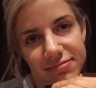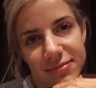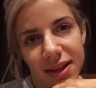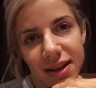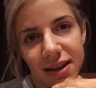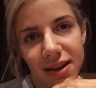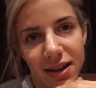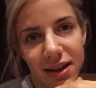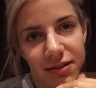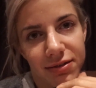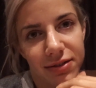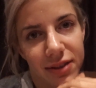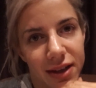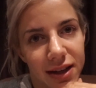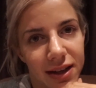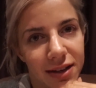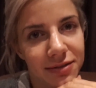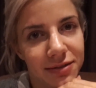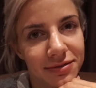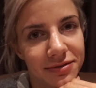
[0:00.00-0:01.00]
like
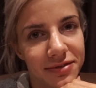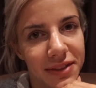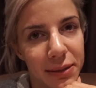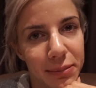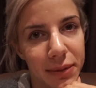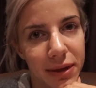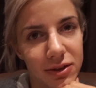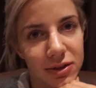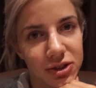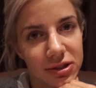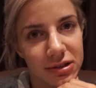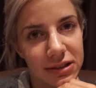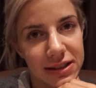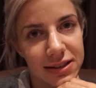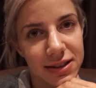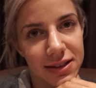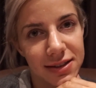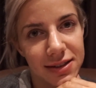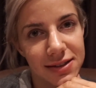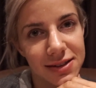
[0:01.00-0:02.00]
every female
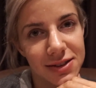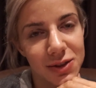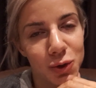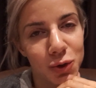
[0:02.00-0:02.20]
generally does,